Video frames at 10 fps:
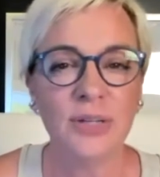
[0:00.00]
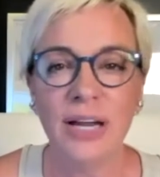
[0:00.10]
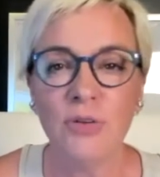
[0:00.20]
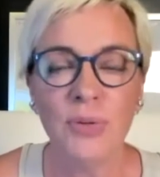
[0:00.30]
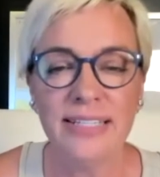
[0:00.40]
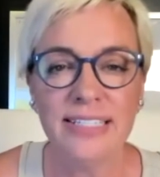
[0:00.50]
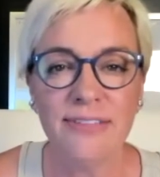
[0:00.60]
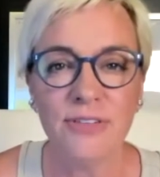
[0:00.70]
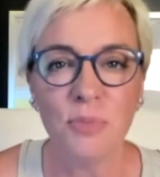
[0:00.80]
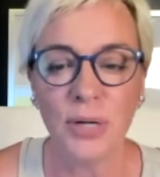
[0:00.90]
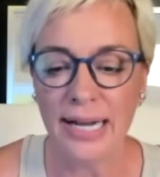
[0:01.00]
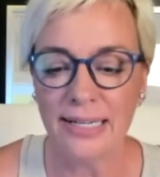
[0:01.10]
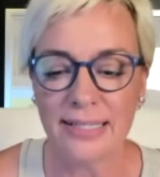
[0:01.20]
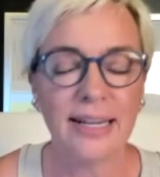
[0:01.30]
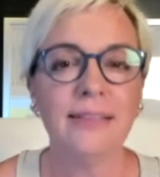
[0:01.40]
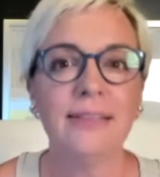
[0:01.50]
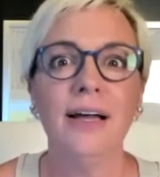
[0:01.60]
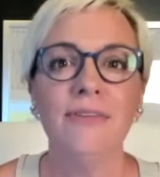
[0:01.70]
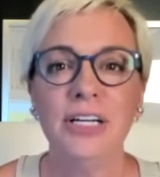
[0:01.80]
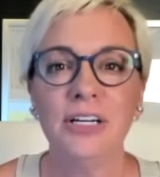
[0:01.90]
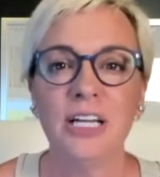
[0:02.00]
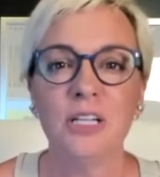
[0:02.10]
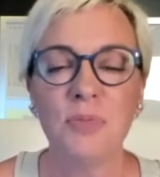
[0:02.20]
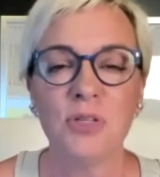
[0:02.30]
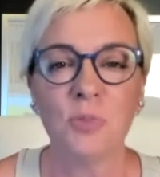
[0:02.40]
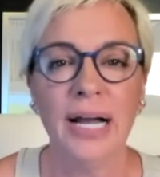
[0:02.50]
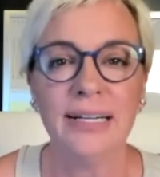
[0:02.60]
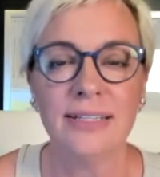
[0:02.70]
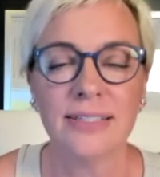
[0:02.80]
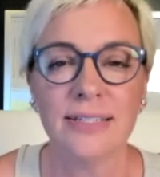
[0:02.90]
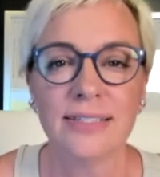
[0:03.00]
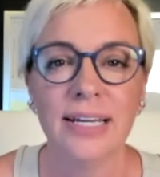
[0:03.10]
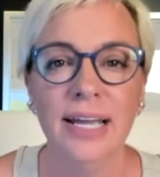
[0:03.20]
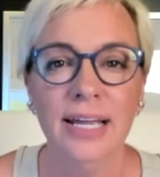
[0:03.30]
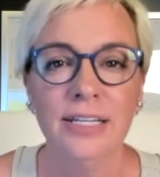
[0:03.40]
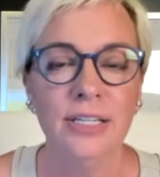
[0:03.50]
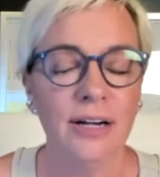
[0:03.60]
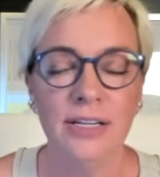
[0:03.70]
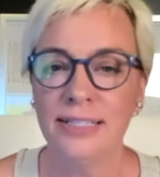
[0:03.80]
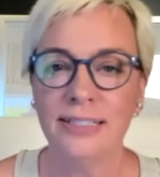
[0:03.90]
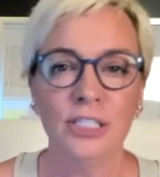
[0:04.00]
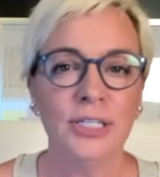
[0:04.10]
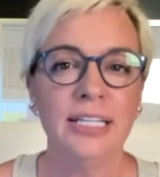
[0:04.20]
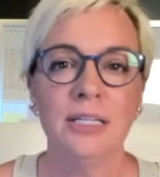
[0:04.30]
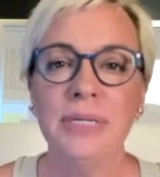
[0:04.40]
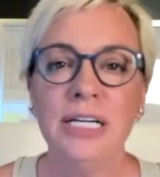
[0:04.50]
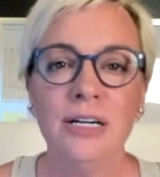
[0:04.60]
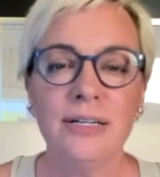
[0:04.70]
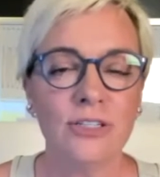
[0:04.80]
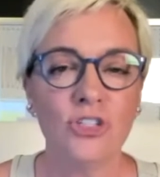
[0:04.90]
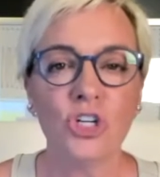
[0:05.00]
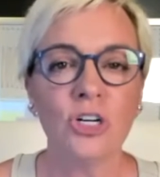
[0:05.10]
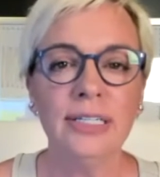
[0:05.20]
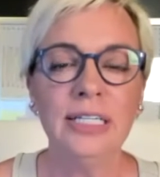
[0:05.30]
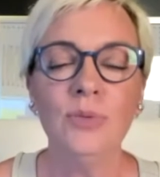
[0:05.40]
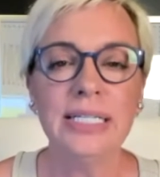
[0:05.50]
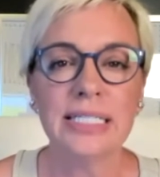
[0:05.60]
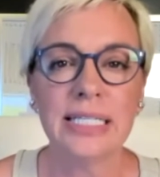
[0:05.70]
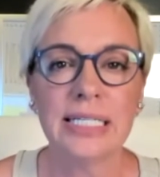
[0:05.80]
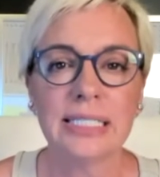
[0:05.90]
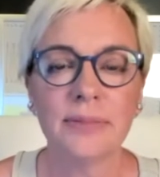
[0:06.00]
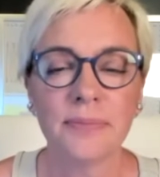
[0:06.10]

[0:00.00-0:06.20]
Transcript: So everyone has a different practice, and I love hearing other people's practices. Is this looking in the mirror? Is this journaling? What is this?